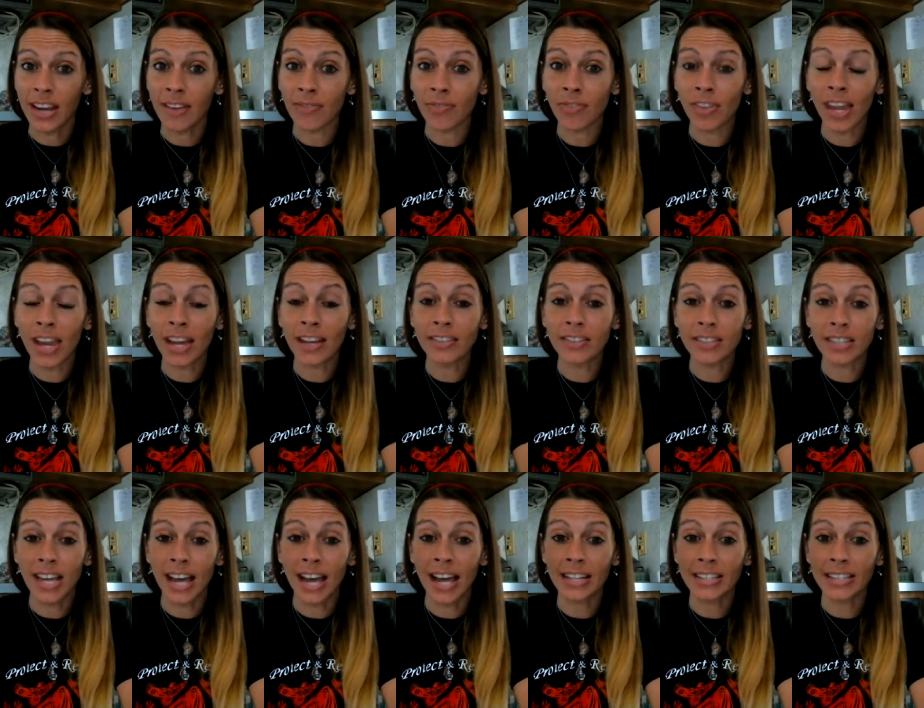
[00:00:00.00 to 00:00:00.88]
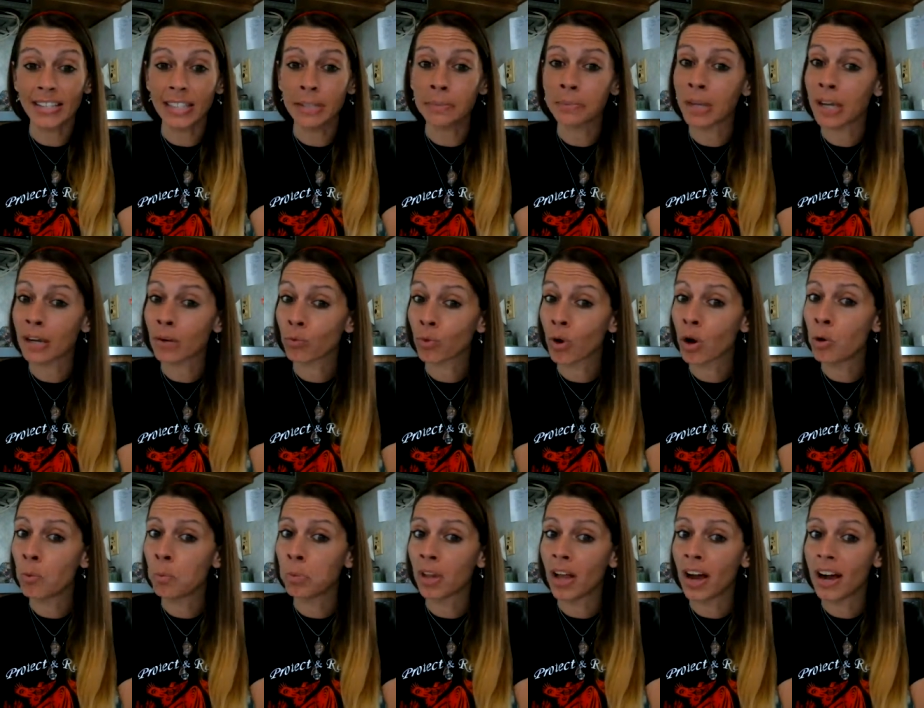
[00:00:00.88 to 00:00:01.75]
and things that seem like
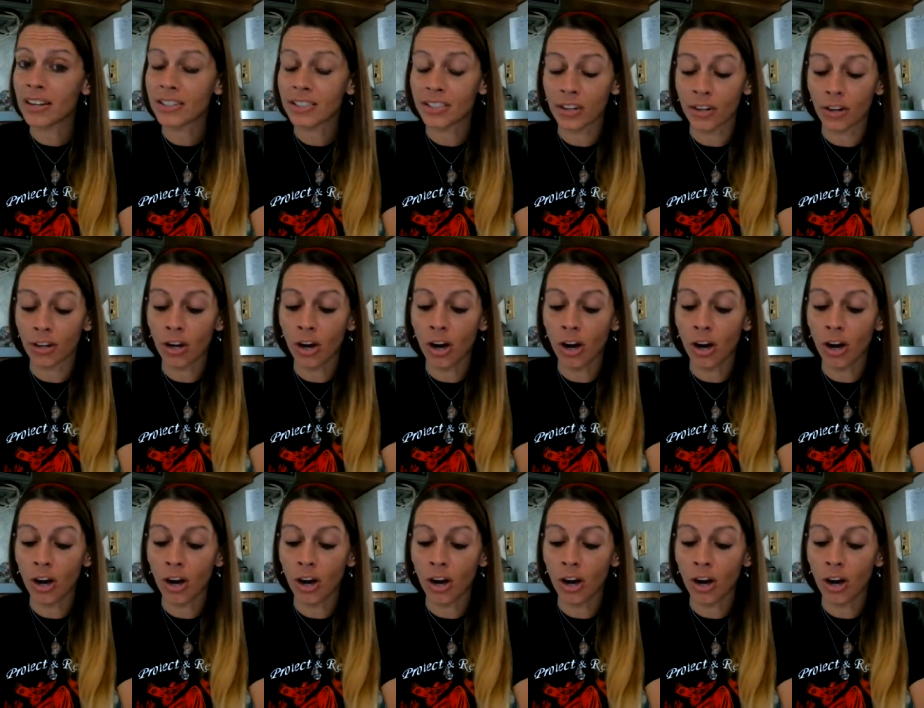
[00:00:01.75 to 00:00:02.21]
roadblocks that are